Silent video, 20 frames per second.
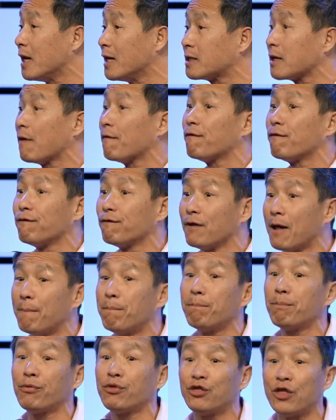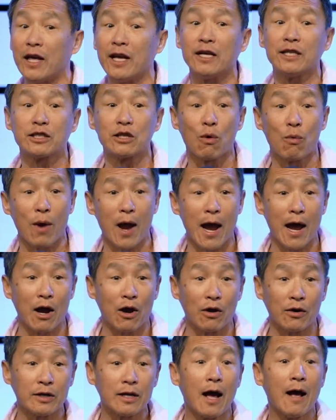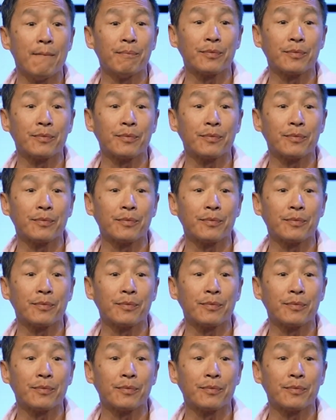to flip things around